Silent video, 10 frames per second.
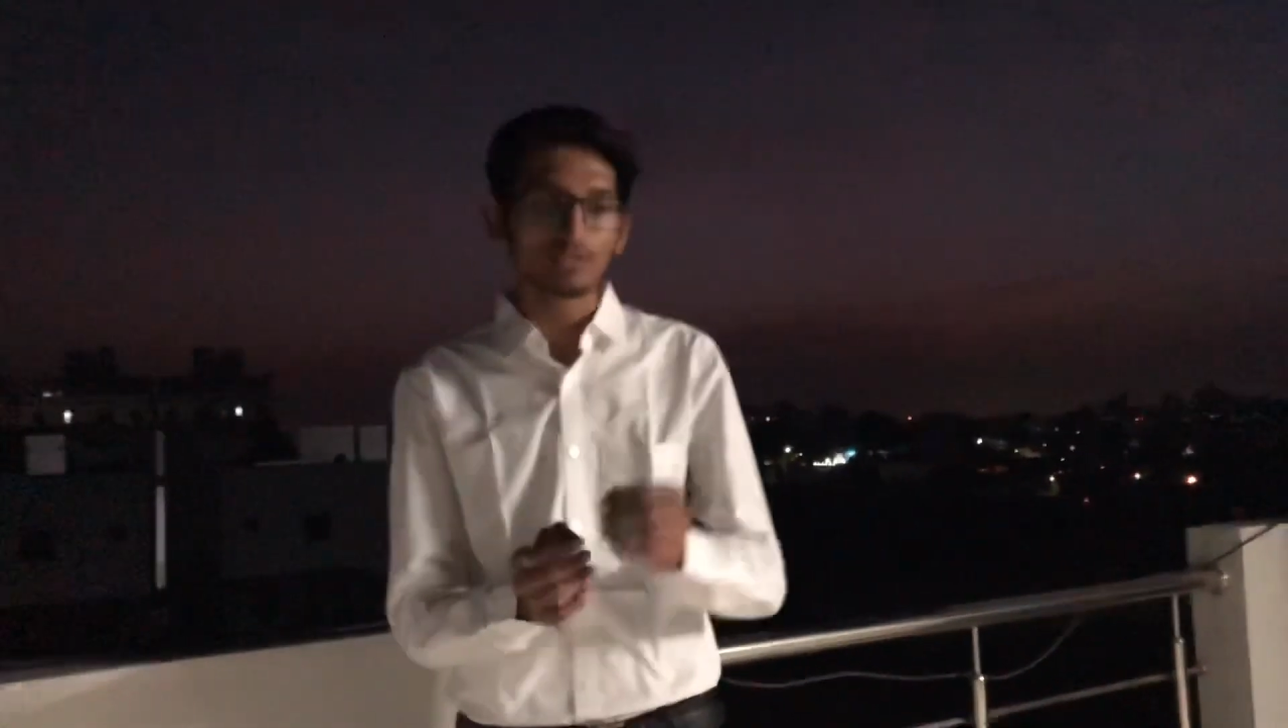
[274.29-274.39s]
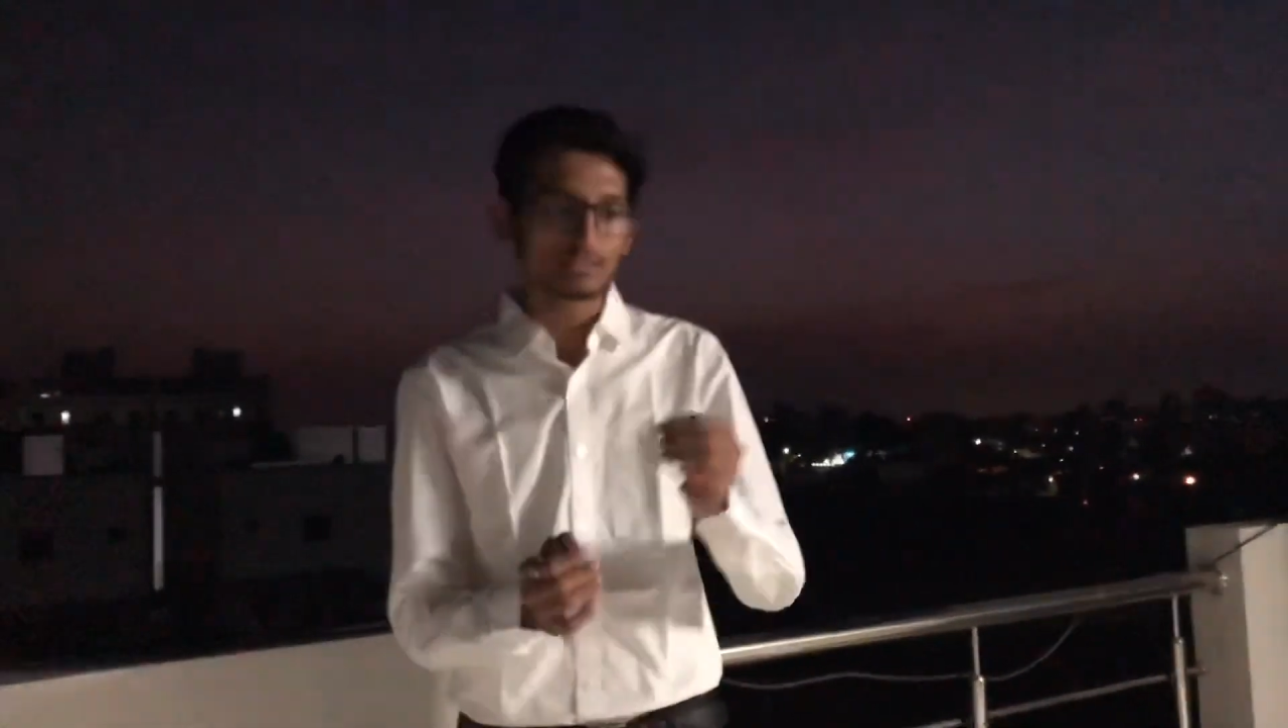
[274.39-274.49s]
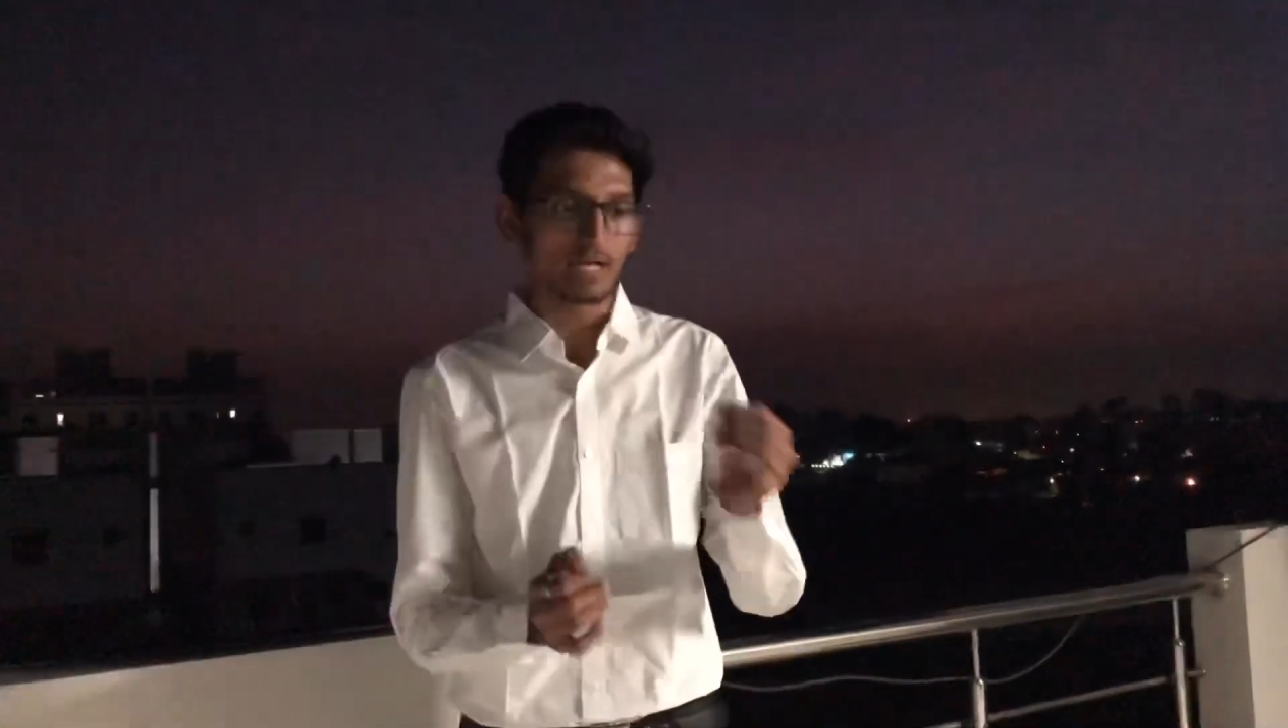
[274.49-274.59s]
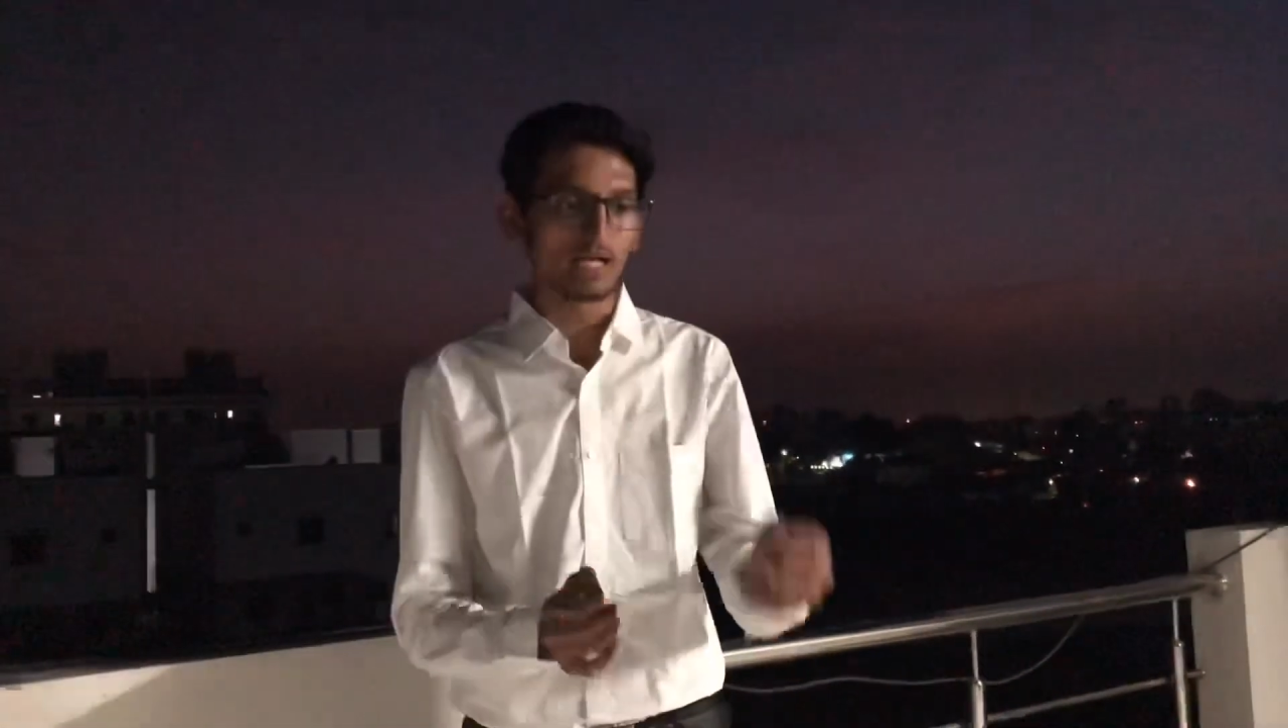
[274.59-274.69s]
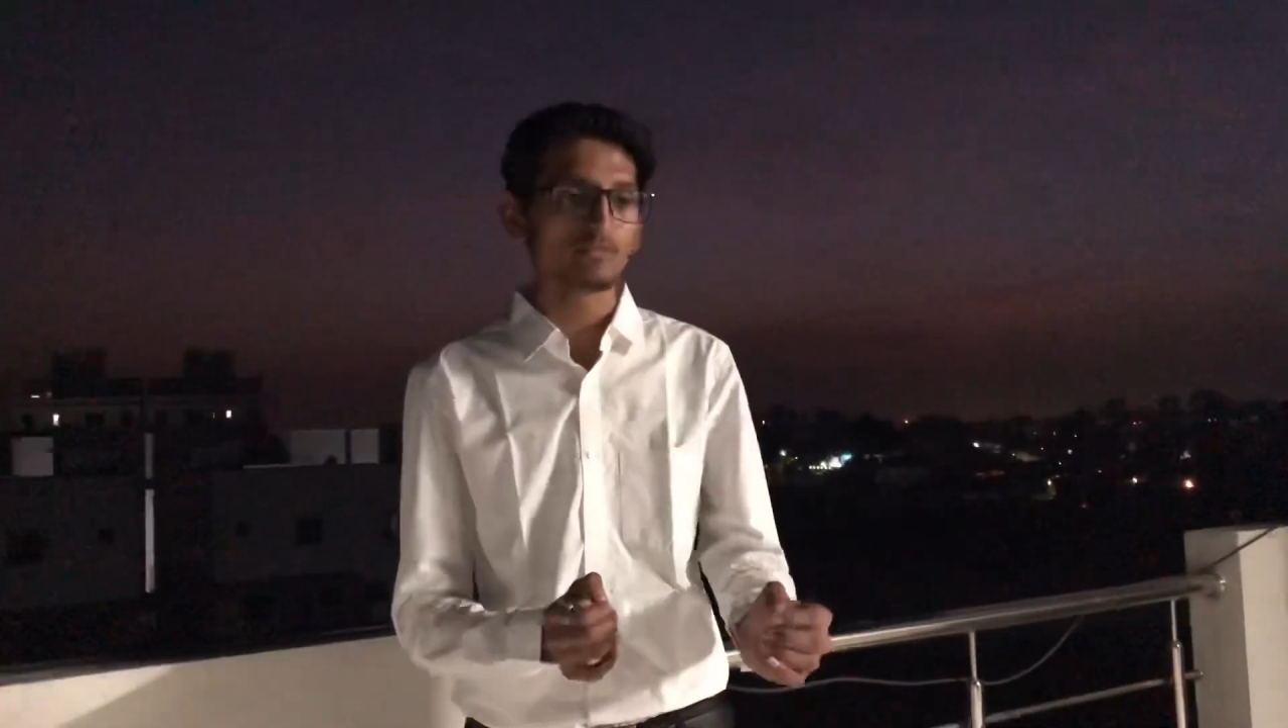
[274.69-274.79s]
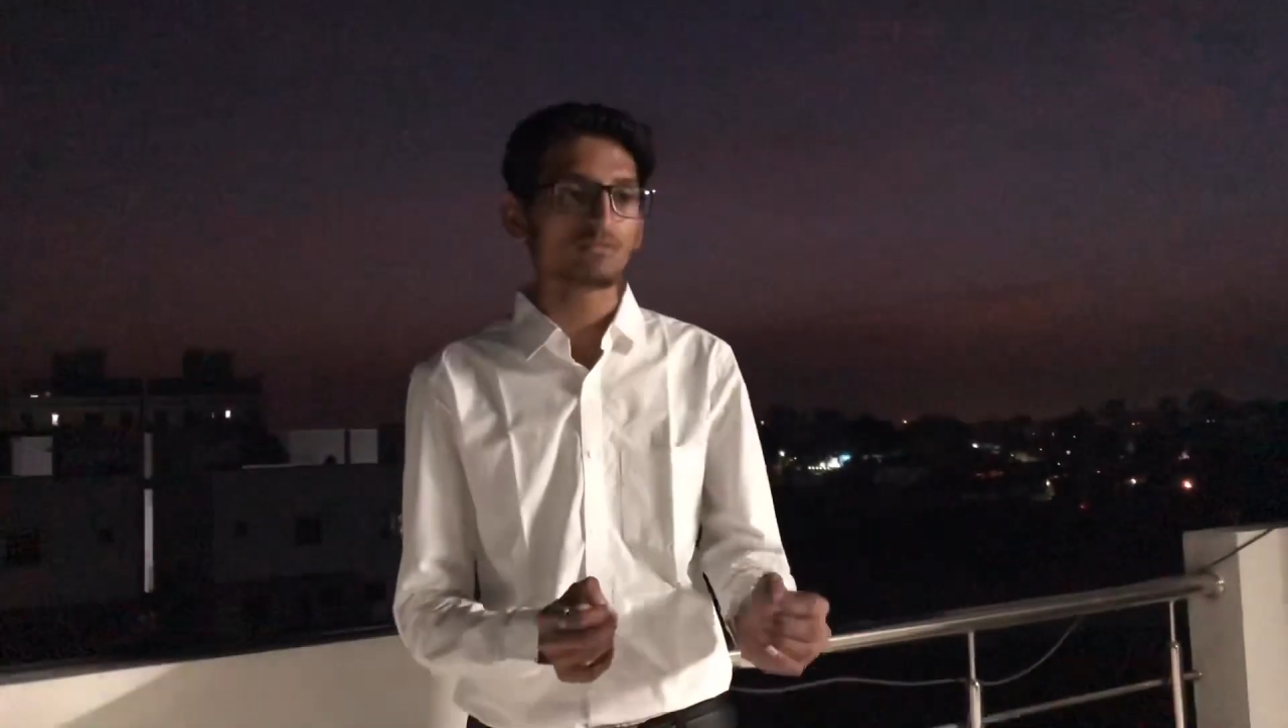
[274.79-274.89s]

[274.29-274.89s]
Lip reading: chance